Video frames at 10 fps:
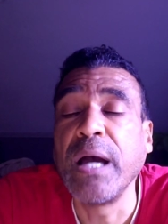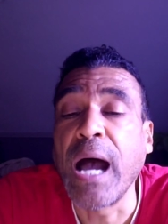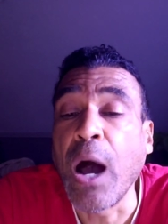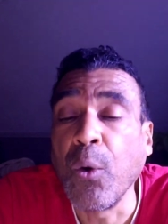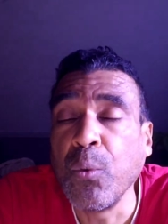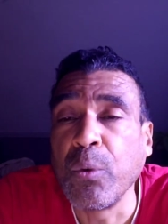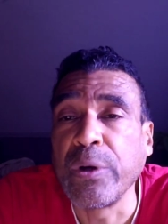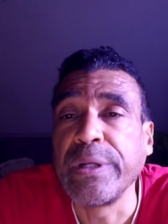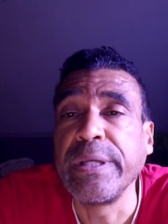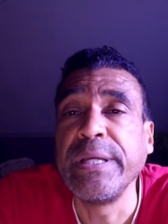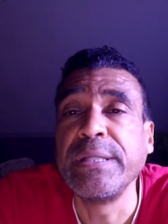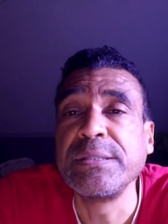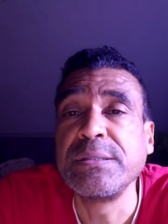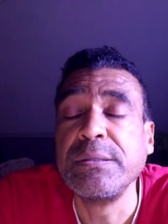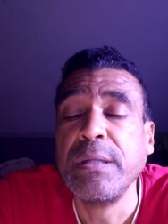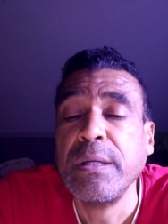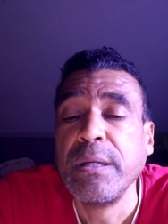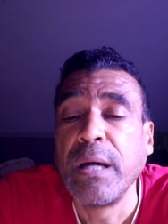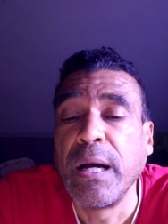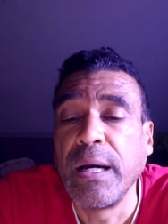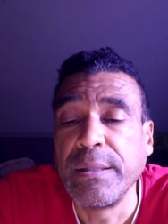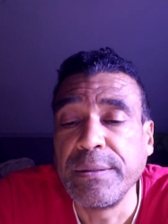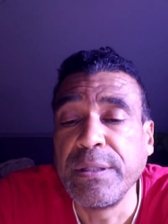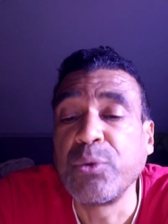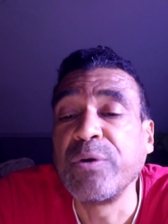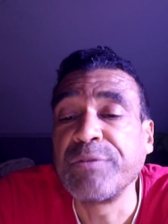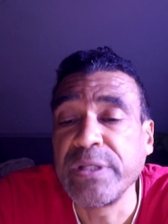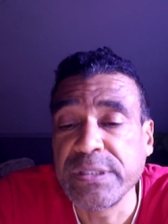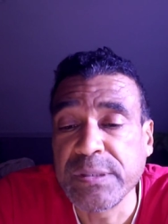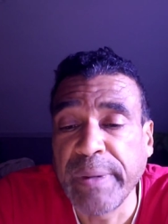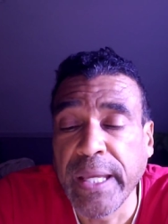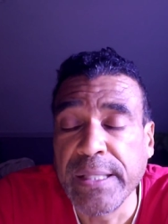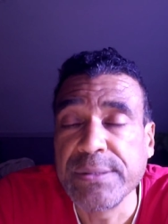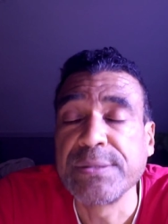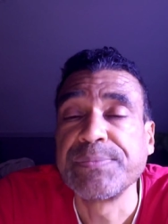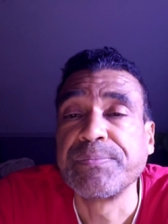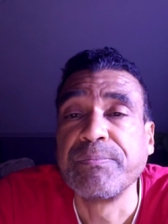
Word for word: uh, outward in uh, equivalent space,